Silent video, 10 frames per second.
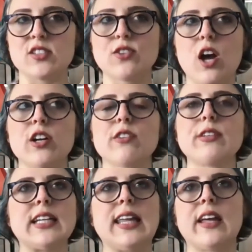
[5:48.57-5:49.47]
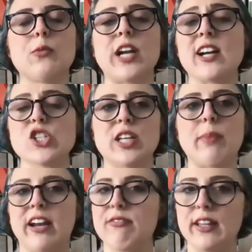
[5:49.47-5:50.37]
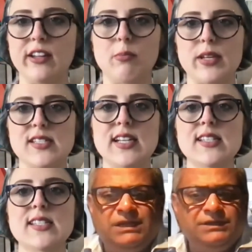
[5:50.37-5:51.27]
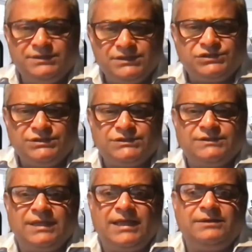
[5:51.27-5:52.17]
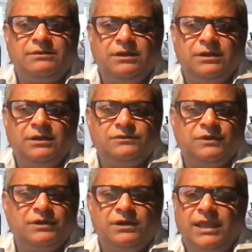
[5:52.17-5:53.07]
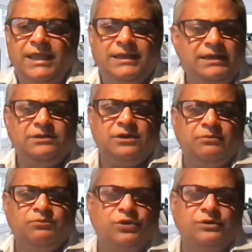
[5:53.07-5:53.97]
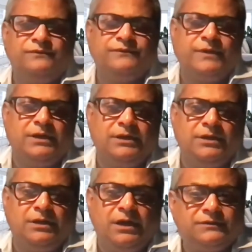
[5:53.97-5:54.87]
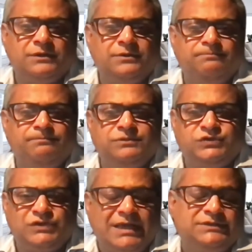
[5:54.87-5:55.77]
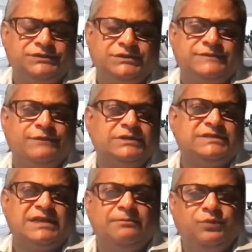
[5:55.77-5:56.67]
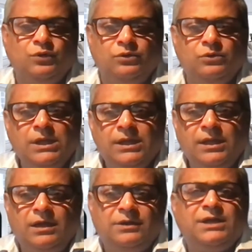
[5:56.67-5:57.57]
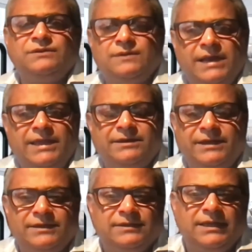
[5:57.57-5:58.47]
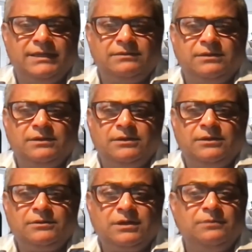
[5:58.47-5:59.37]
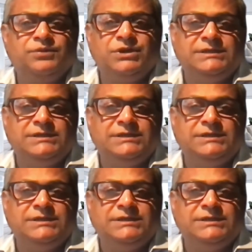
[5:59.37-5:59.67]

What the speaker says: longer really than would actually benefit their business. addition to that, there are any number of other challenges. For example, another area that companies